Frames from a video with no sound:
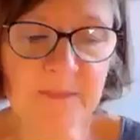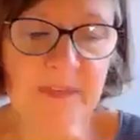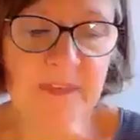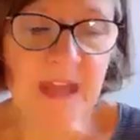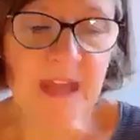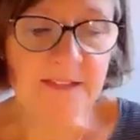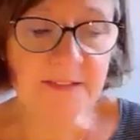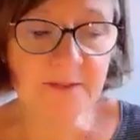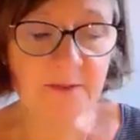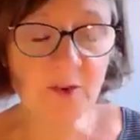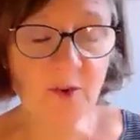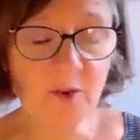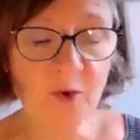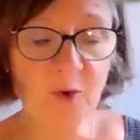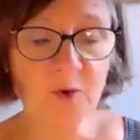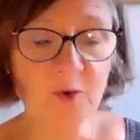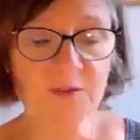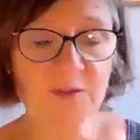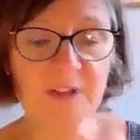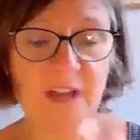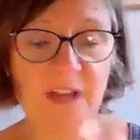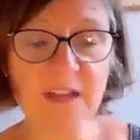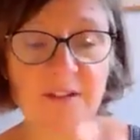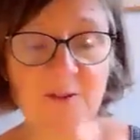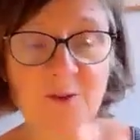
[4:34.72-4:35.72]
Yes, of
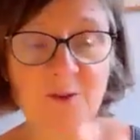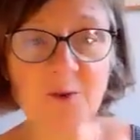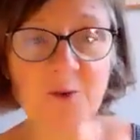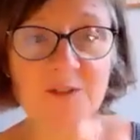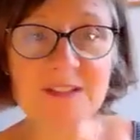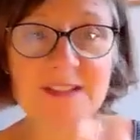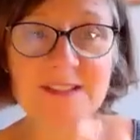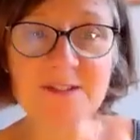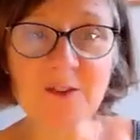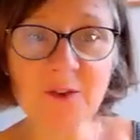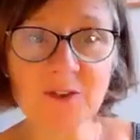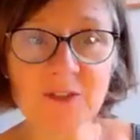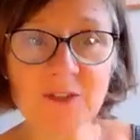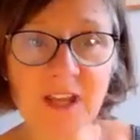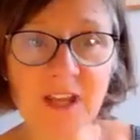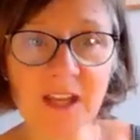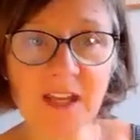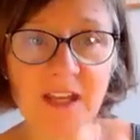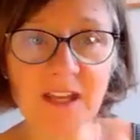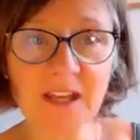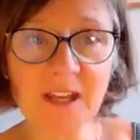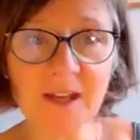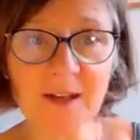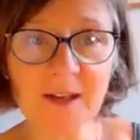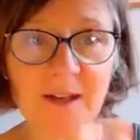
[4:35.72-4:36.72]
course, and of course, it's not
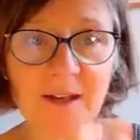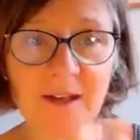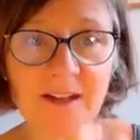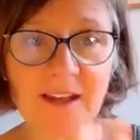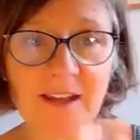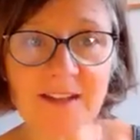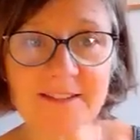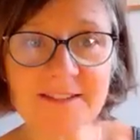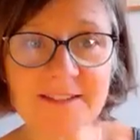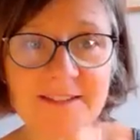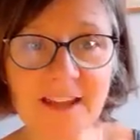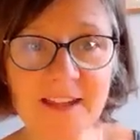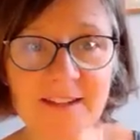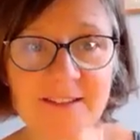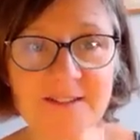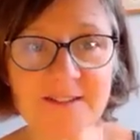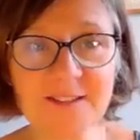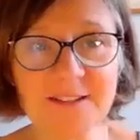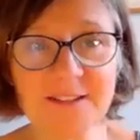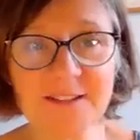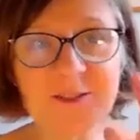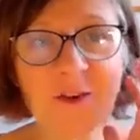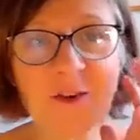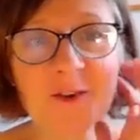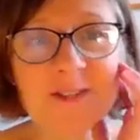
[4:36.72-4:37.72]

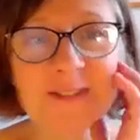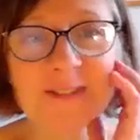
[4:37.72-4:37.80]
a